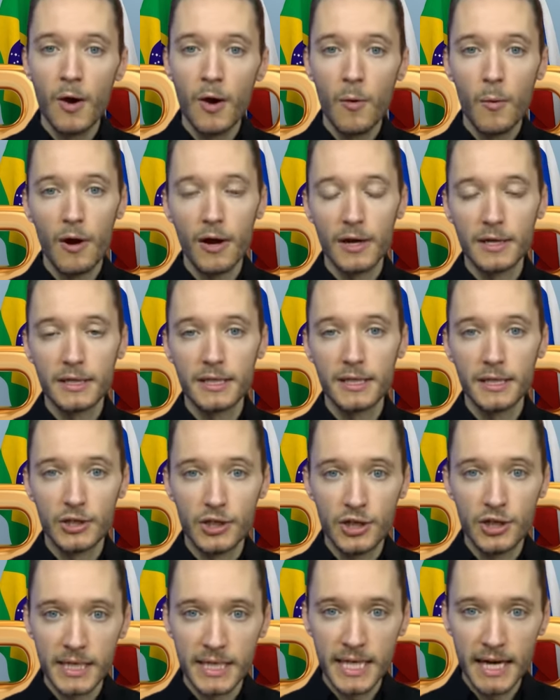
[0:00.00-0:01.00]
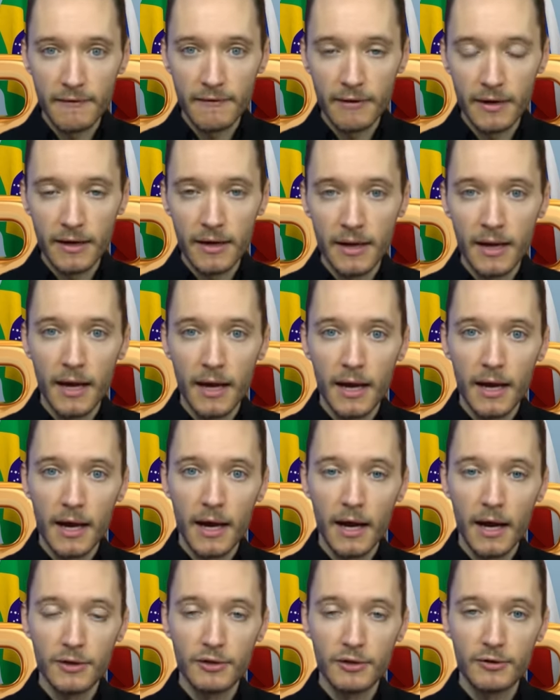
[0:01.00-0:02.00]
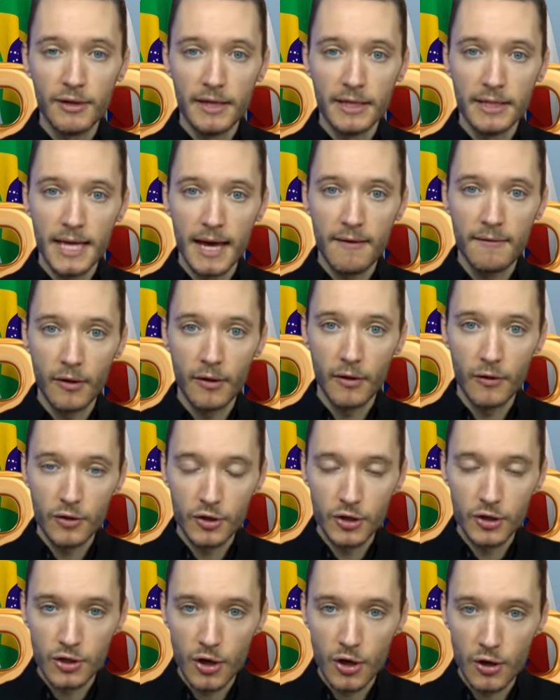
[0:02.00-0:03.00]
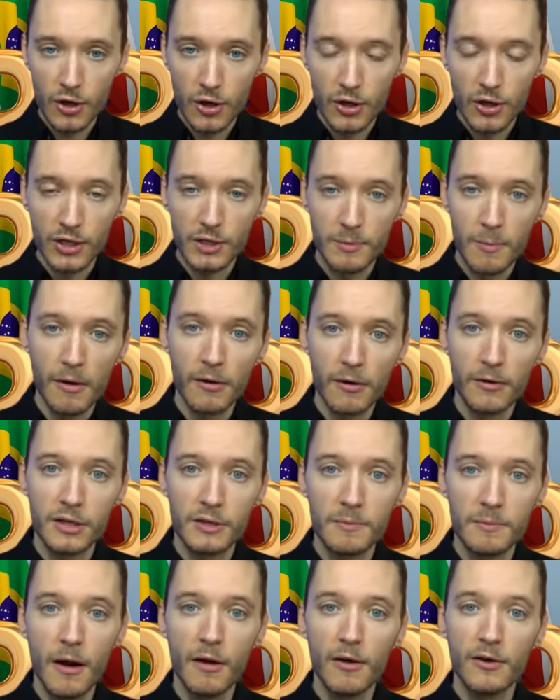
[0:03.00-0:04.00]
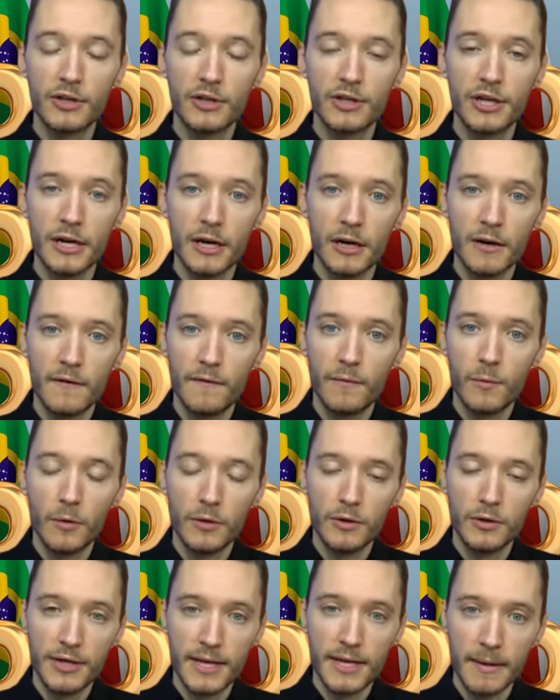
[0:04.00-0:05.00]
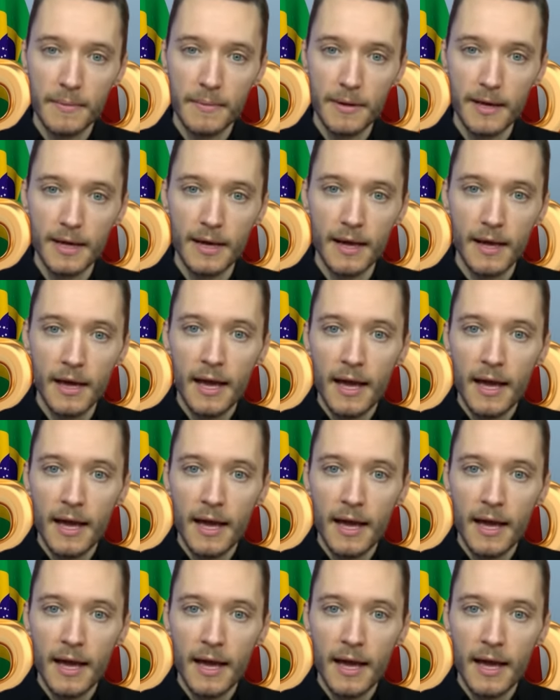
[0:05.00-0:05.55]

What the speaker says: whereas the G7 countries have a smaller and smaller share of world GDP.